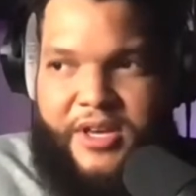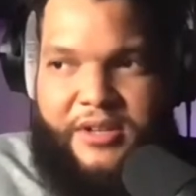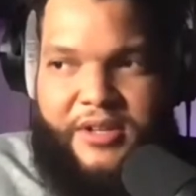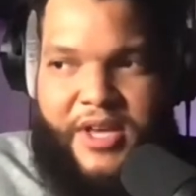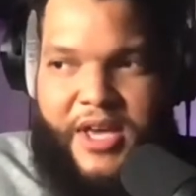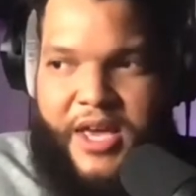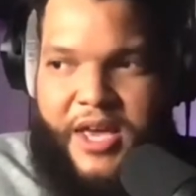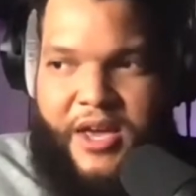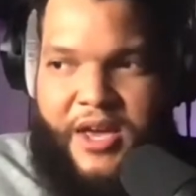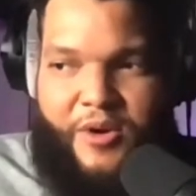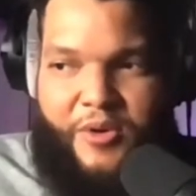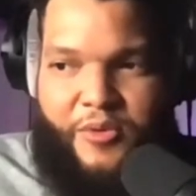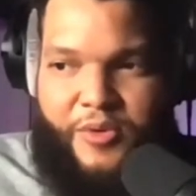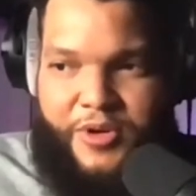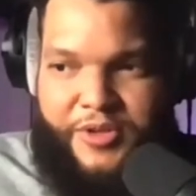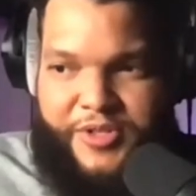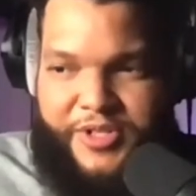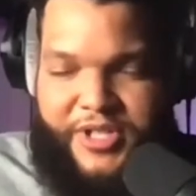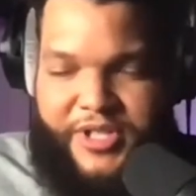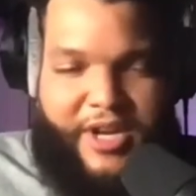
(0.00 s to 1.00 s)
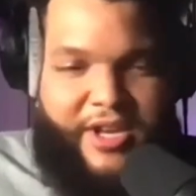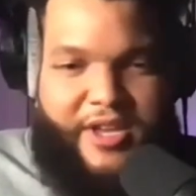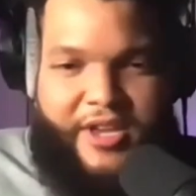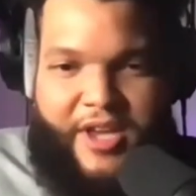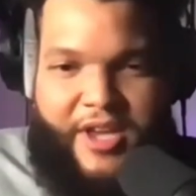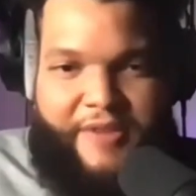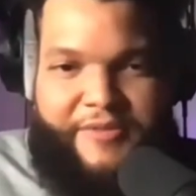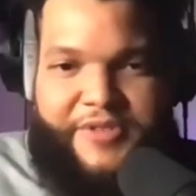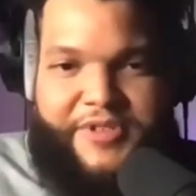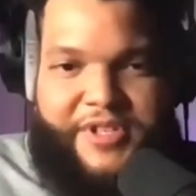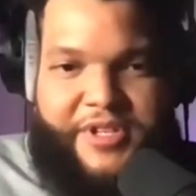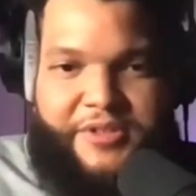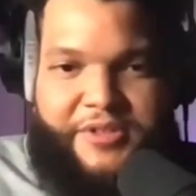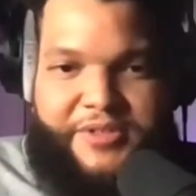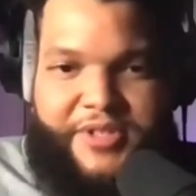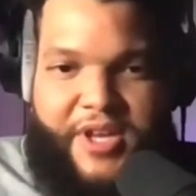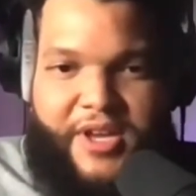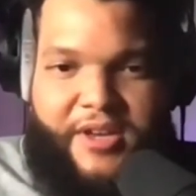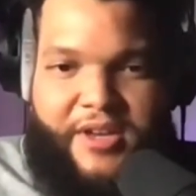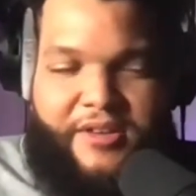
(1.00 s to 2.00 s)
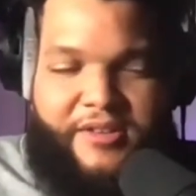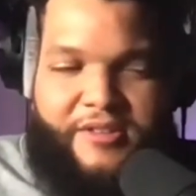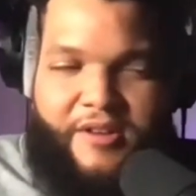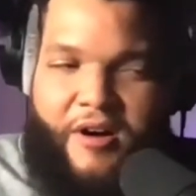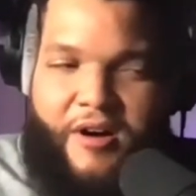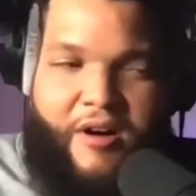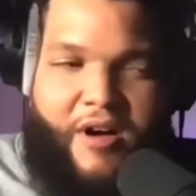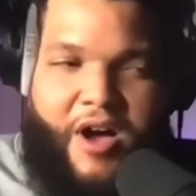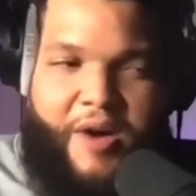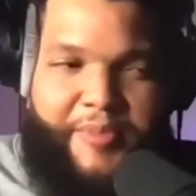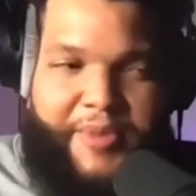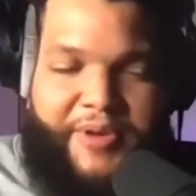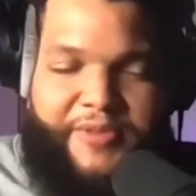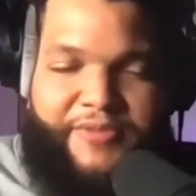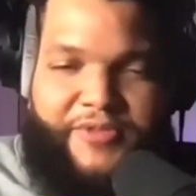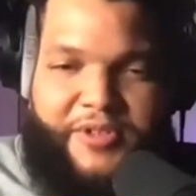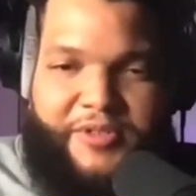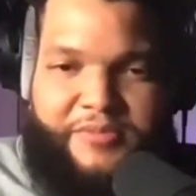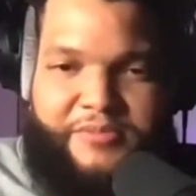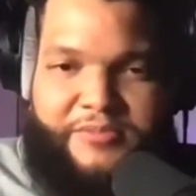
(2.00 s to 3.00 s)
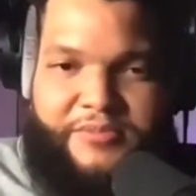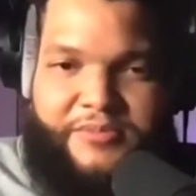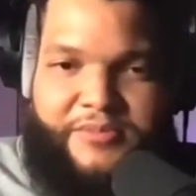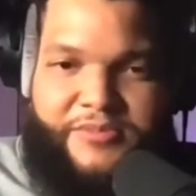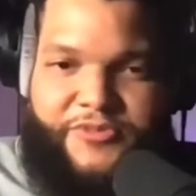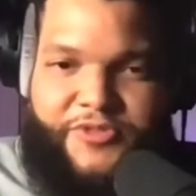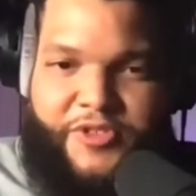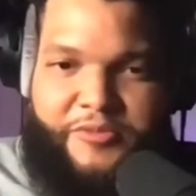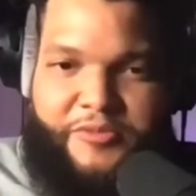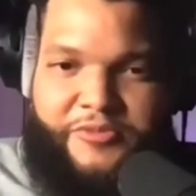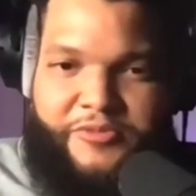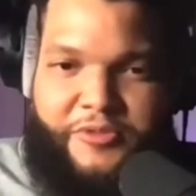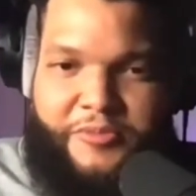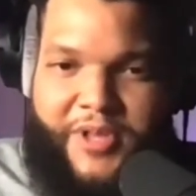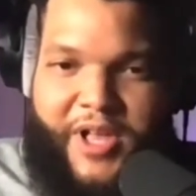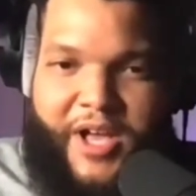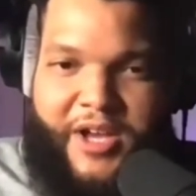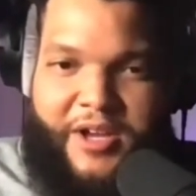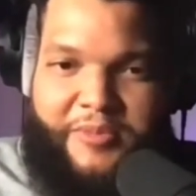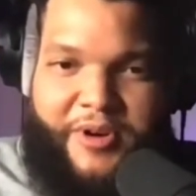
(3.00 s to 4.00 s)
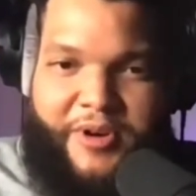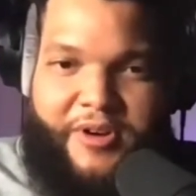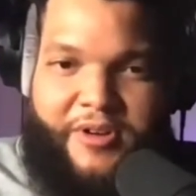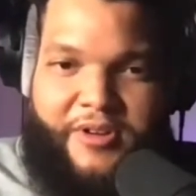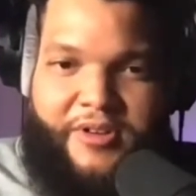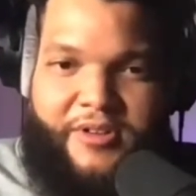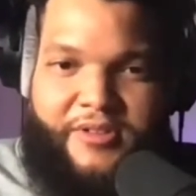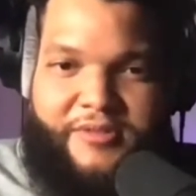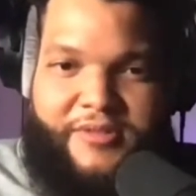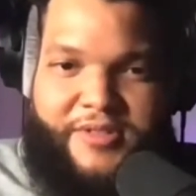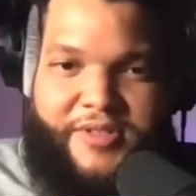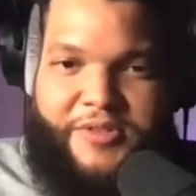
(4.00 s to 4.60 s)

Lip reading: and that we're studying every single day is all coming from Black America.